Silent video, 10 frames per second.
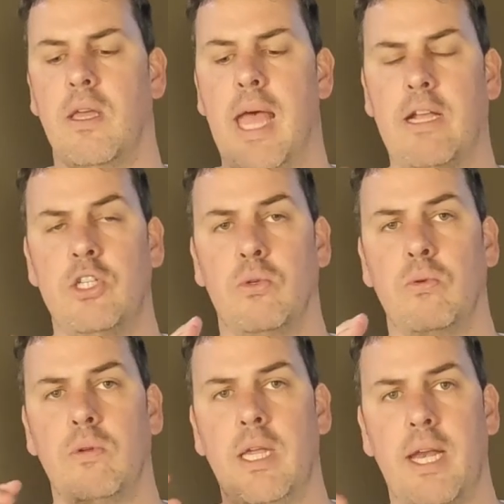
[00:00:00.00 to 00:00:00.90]

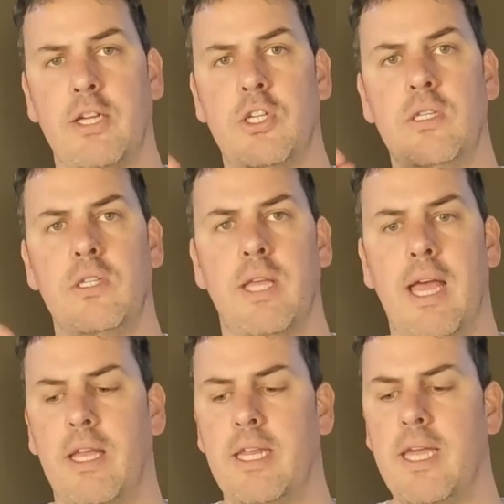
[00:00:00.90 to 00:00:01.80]
actual connection to the
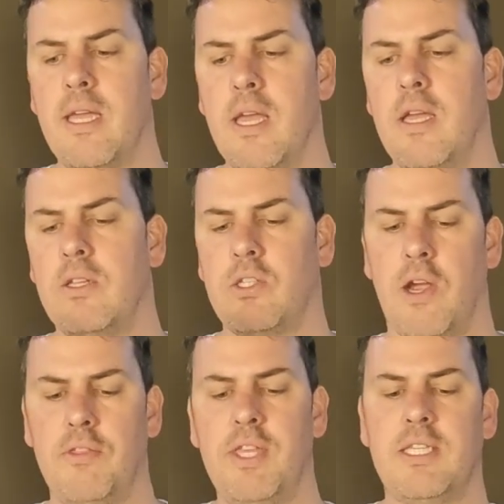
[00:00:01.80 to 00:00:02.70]
LED.
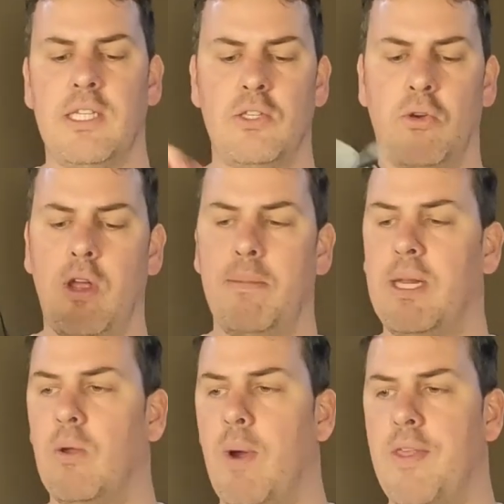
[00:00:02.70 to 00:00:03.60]
So this is all going to be
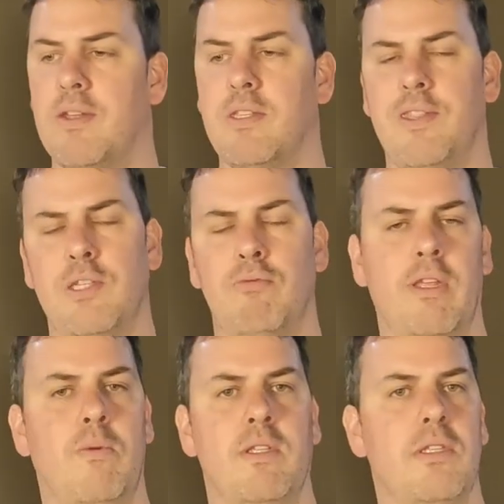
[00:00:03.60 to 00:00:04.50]
in the weather. So this
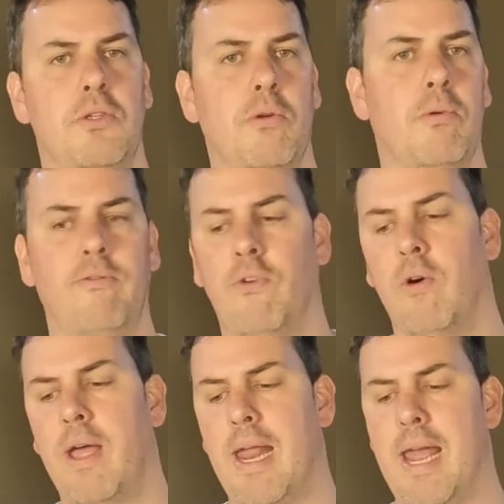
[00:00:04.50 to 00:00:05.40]
really wasn't suitable
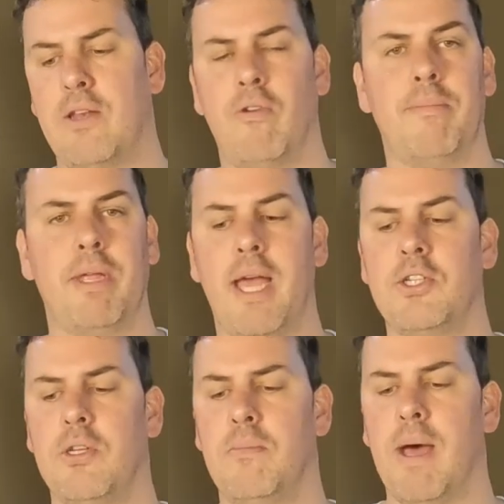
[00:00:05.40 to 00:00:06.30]
for an outdoor
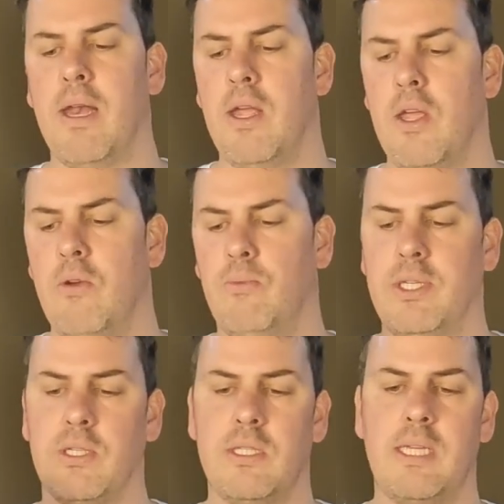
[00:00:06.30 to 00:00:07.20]
application, but we
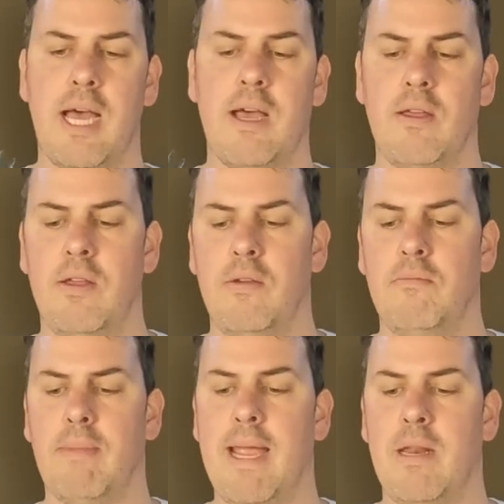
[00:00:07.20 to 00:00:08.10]
just
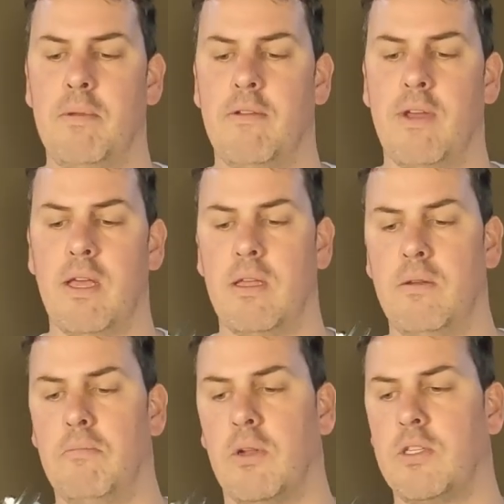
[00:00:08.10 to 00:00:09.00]
made a bit of a
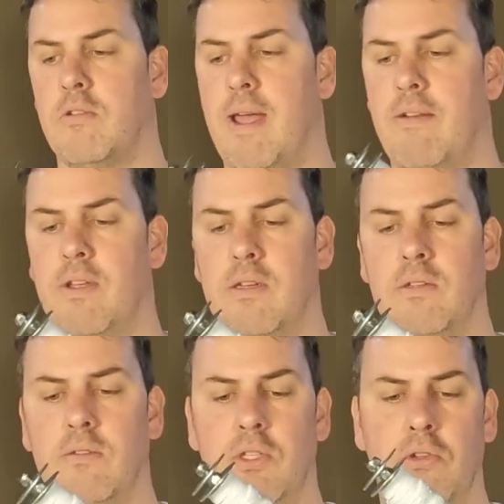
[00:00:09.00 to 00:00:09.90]
monster out of it
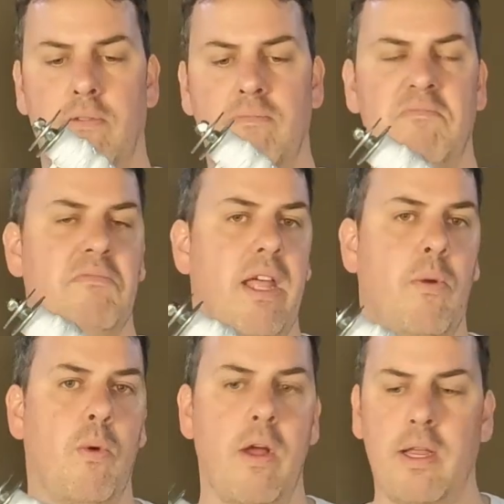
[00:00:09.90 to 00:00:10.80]
and just sort of let
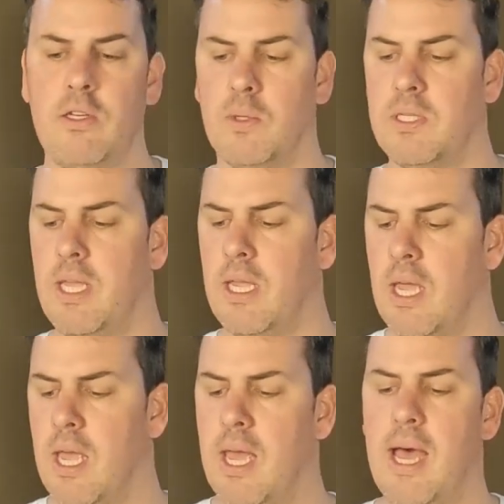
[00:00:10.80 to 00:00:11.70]
it work, do its thing.
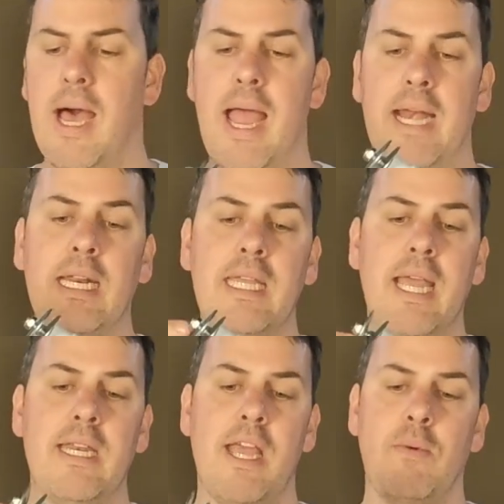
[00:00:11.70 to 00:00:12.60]
And in the
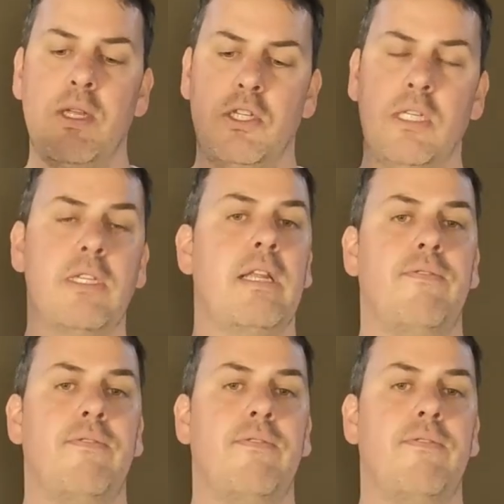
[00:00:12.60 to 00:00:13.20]
end, yeah, you can see in